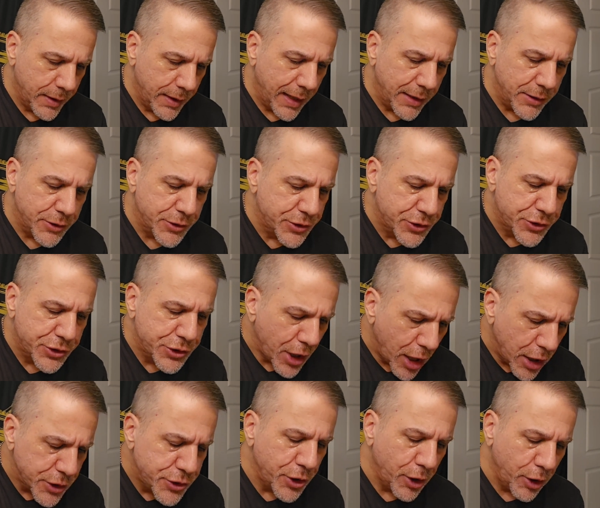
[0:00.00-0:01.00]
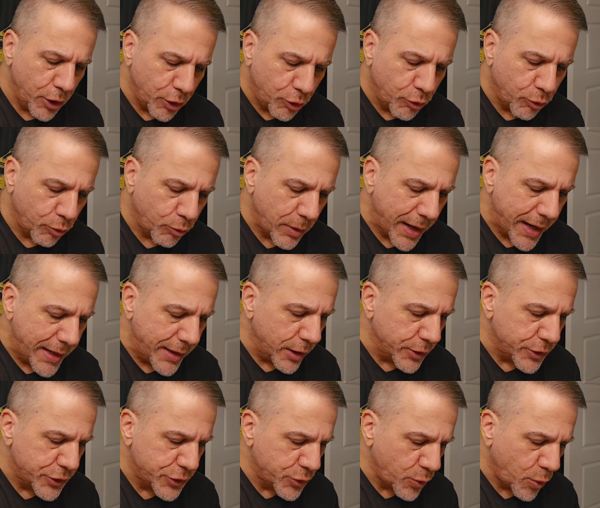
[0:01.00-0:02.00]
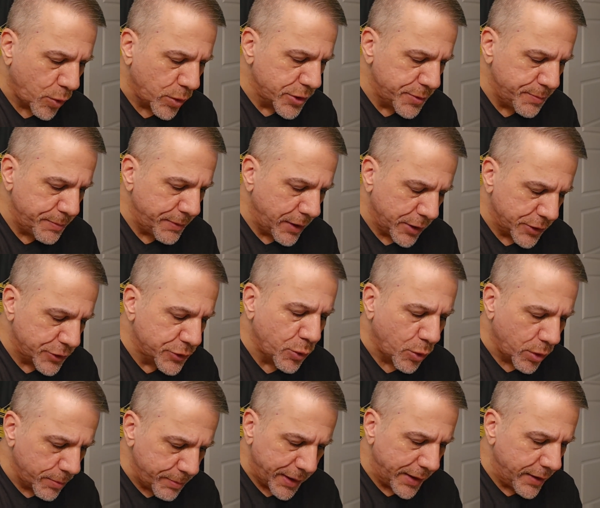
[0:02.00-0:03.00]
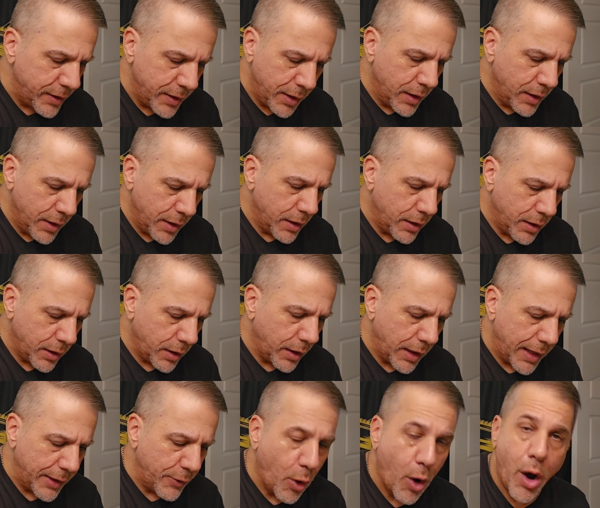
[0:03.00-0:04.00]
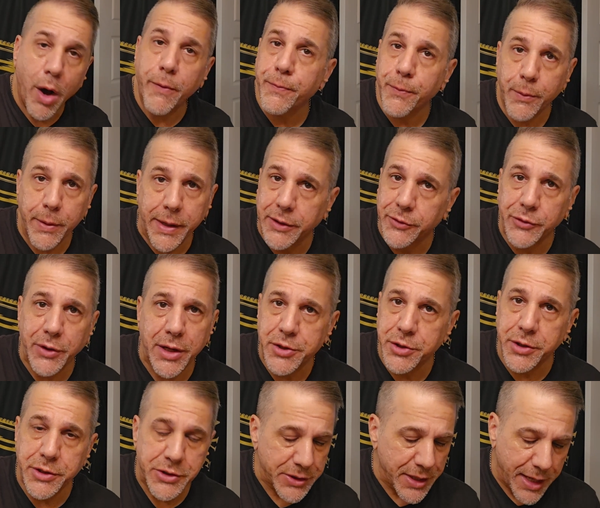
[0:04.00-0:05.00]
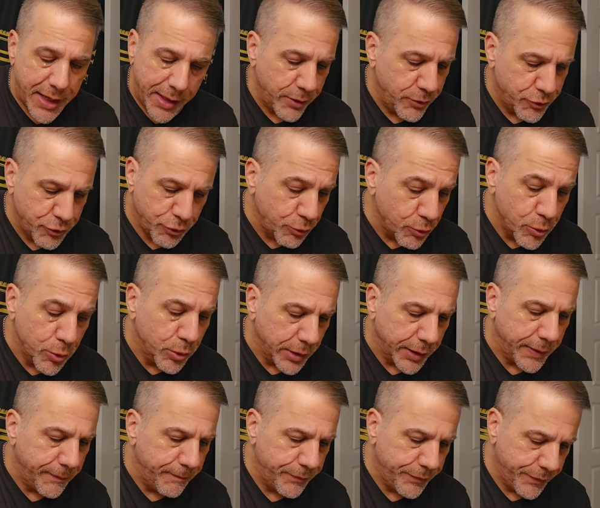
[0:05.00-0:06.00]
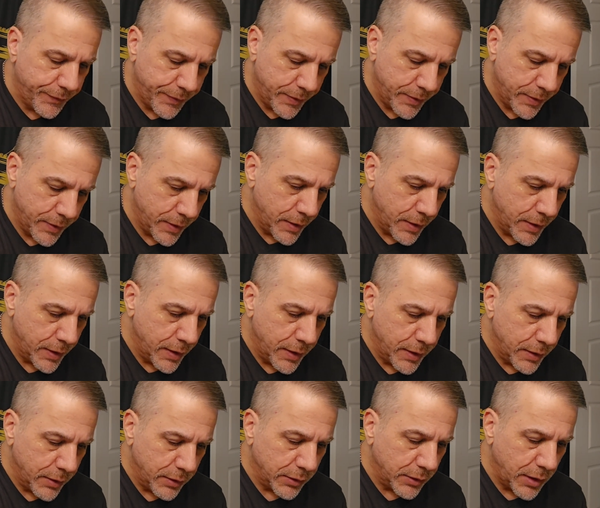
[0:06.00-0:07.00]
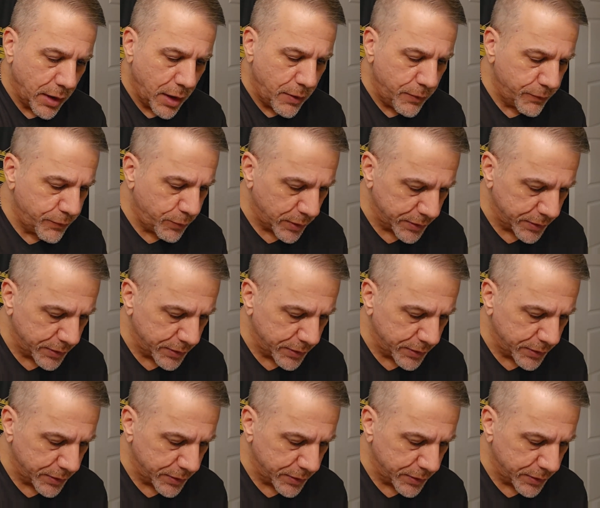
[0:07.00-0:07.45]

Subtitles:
And such a great assortment and offerings, I should say. Truly love